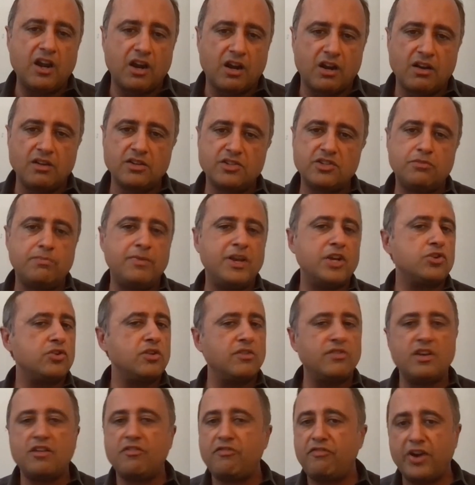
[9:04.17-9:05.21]
little, just make sure
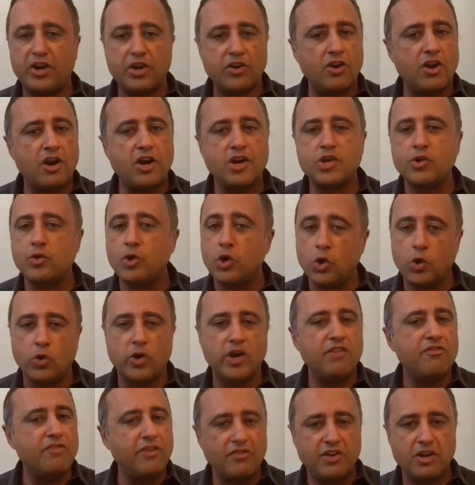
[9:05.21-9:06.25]
they're fit or not. You will know
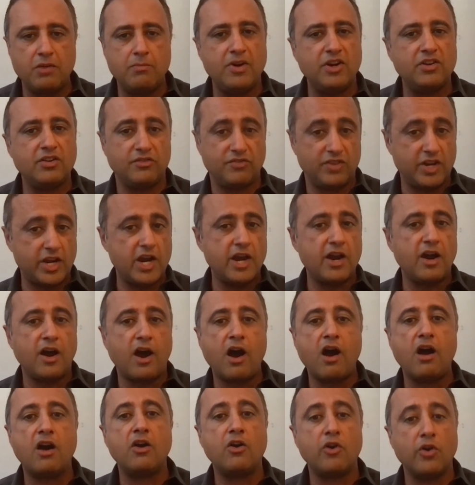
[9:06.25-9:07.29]
in 15 minutes if they
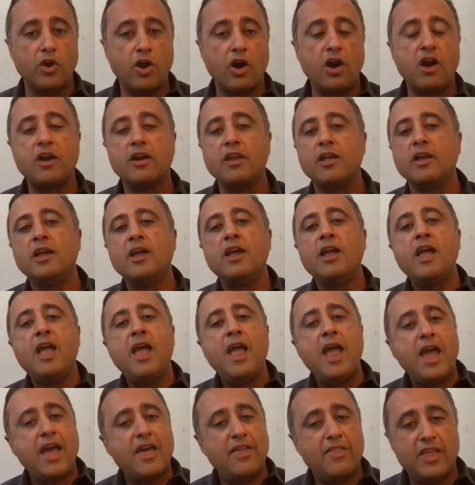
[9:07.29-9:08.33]
are or not.
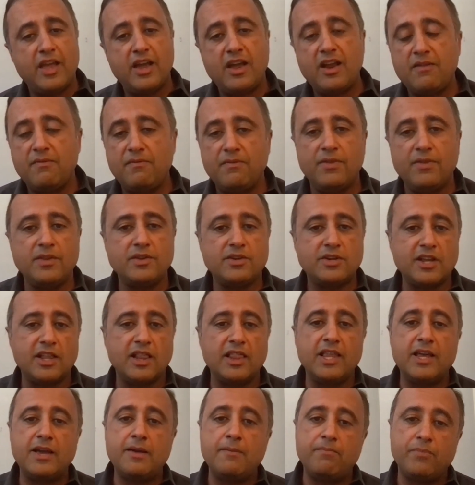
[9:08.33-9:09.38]
And then
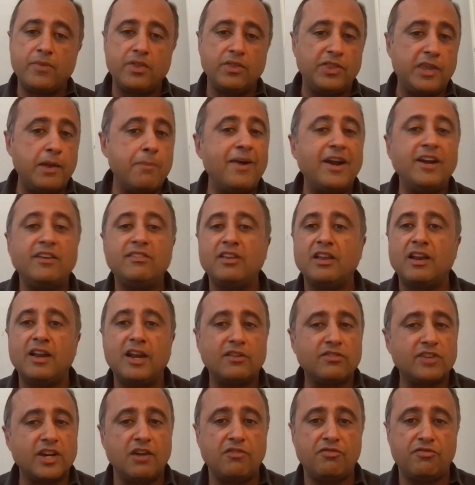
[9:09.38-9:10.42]
tell them, they might say,
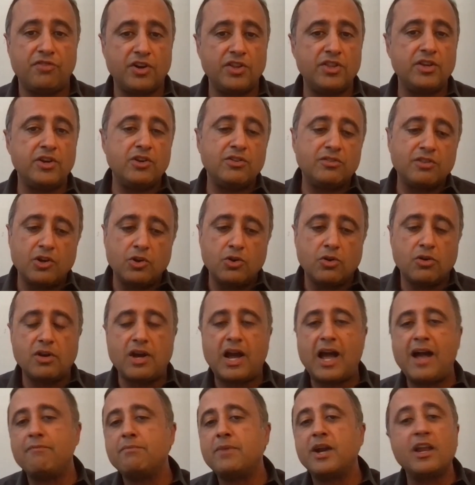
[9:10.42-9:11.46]
let's get further. You say, look,
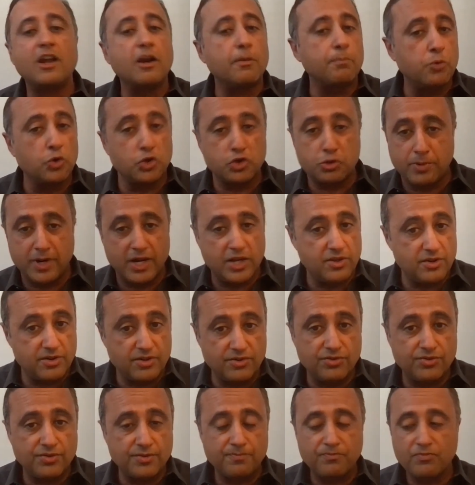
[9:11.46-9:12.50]
I'm getting approached by
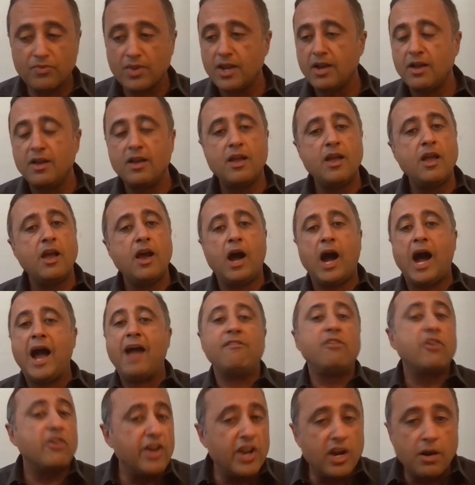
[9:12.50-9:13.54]
others. I
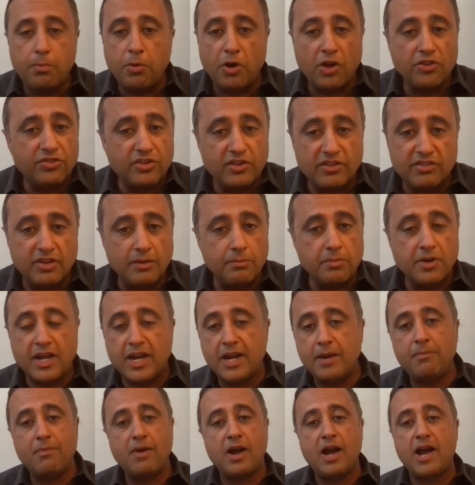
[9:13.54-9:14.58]
will run a process
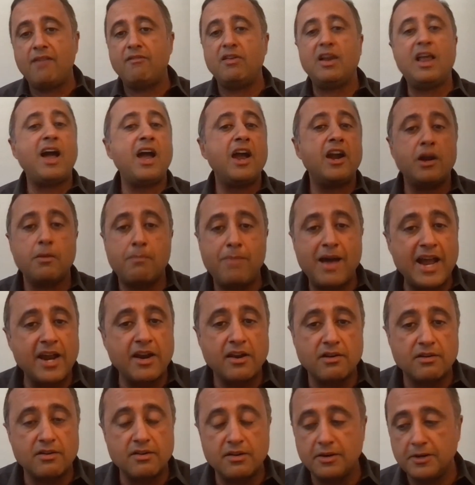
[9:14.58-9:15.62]
sometime. I will hire a
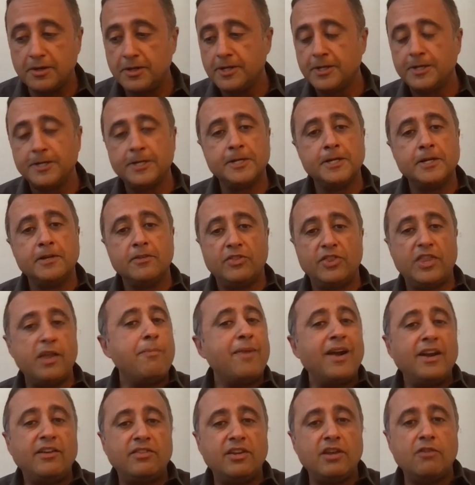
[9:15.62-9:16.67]
banker. They
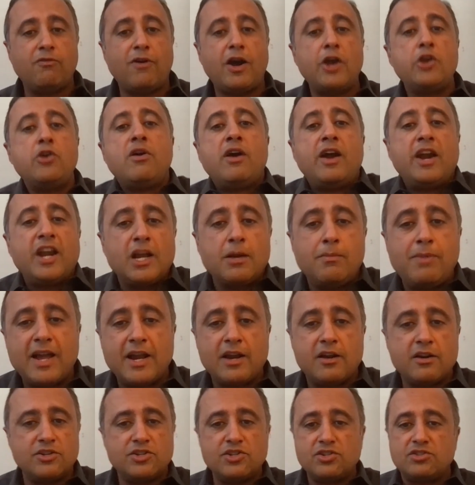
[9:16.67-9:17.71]
might say, why are you hiring a
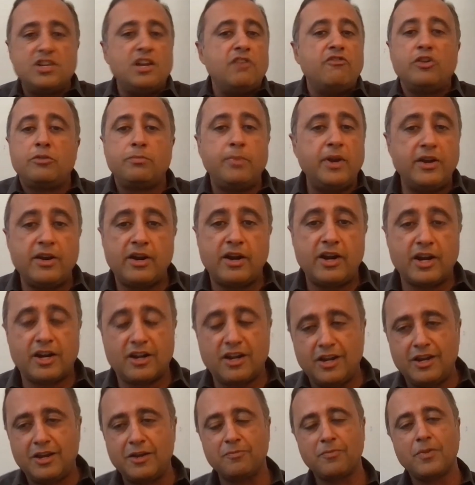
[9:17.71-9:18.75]
banker? Just deal with me
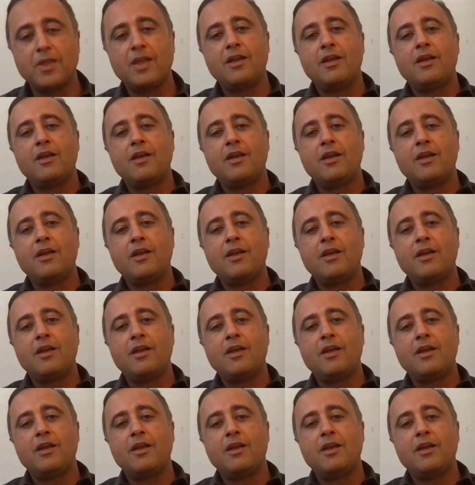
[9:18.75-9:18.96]
directly.